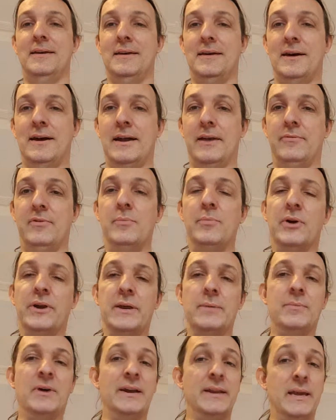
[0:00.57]
Hi everybody,
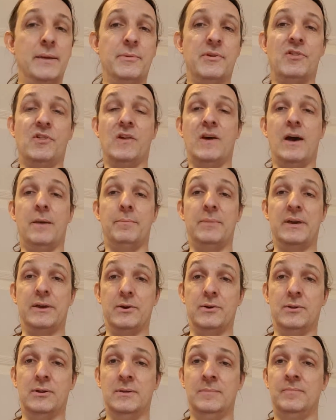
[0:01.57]
my name is Scott
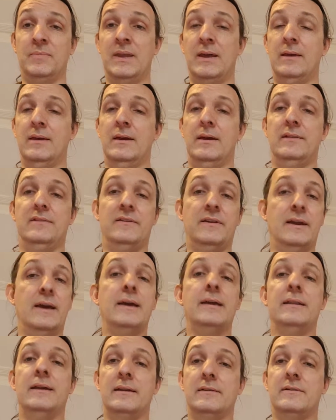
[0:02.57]
McGill, and today
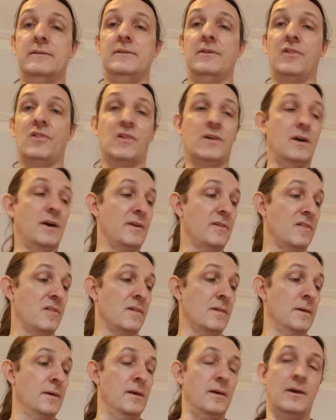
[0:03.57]
I'd like to
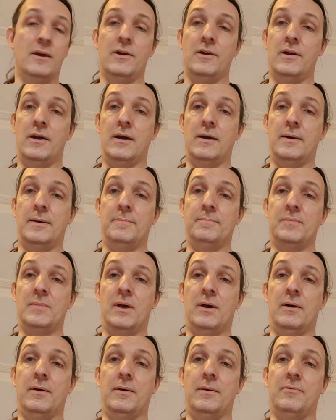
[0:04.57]
discuss
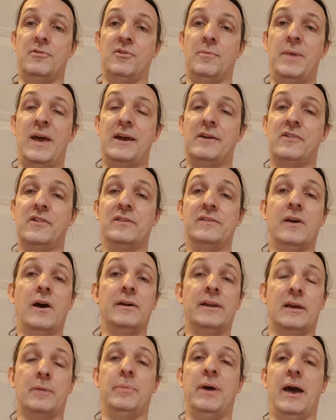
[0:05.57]
some
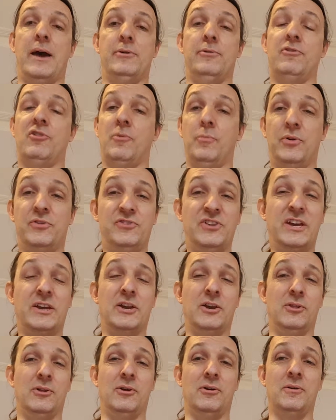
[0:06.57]
hexatonic patterns, in
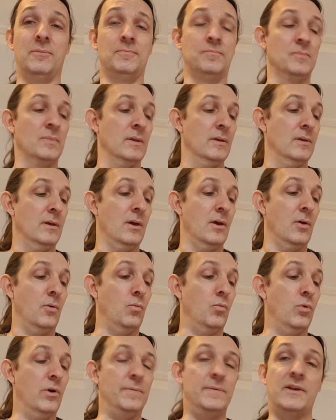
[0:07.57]
particular
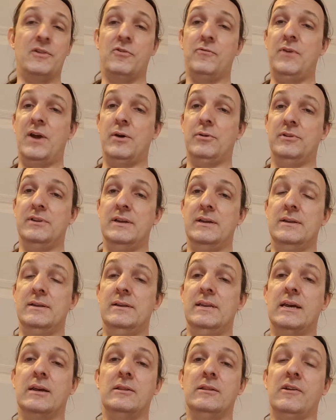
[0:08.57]
one that's found in
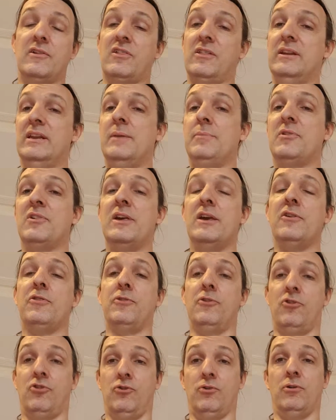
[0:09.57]
McGill-Sloninsky
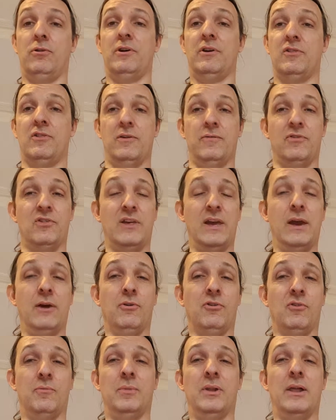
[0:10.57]
Thesaurus of
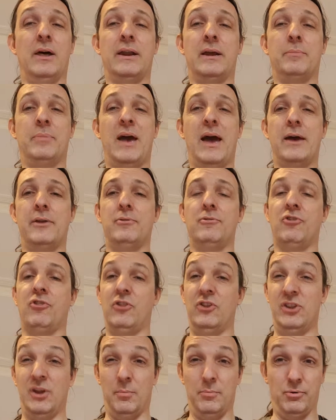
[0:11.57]
Scales and Melodic Patterns, the
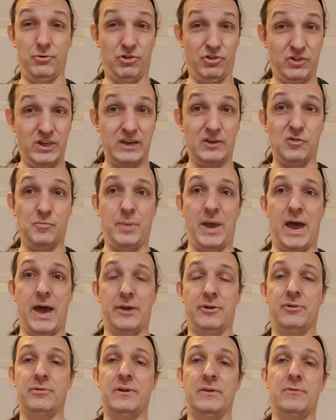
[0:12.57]
number 6
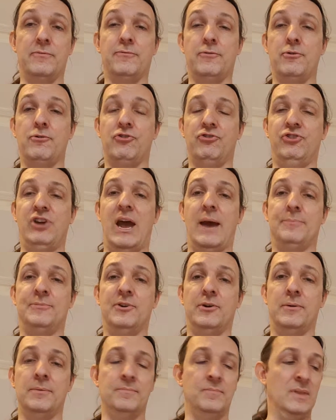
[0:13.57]
pattern in the first
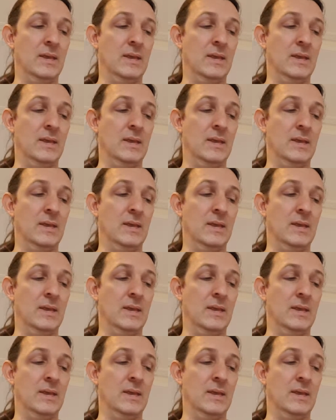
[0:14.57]
chapter,